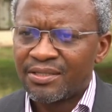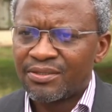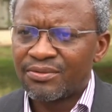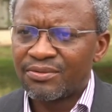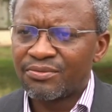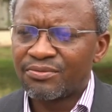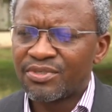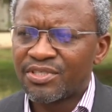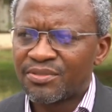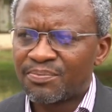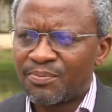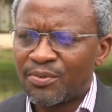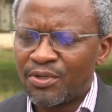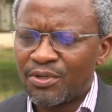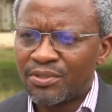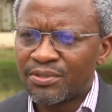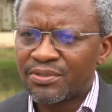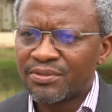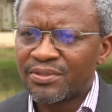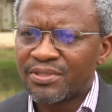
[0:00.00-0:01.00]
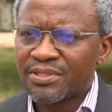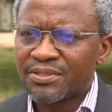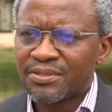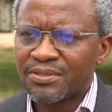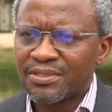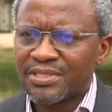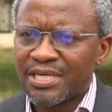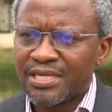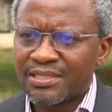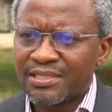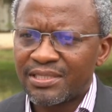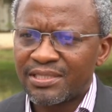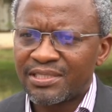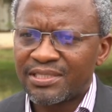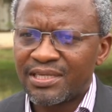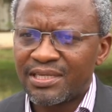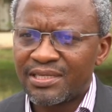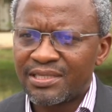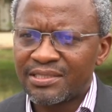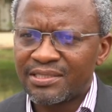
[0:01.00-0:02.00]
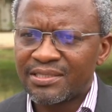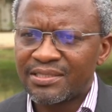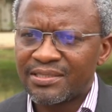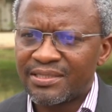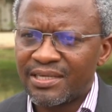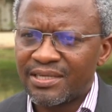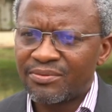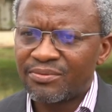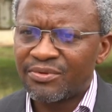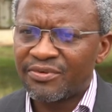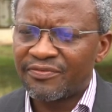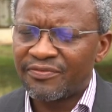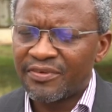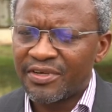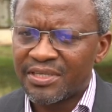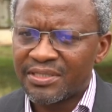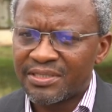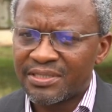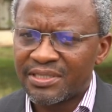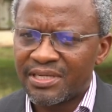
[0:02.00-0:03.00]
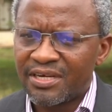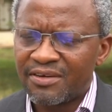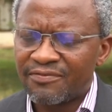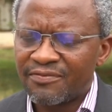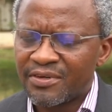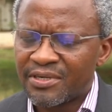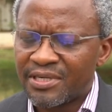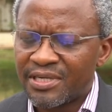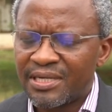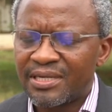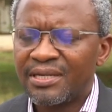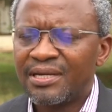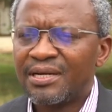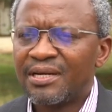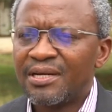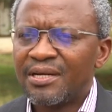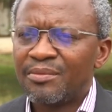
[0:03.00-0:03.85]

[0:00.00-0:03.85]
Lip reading: to respond to the societal challenges that we face in Africa,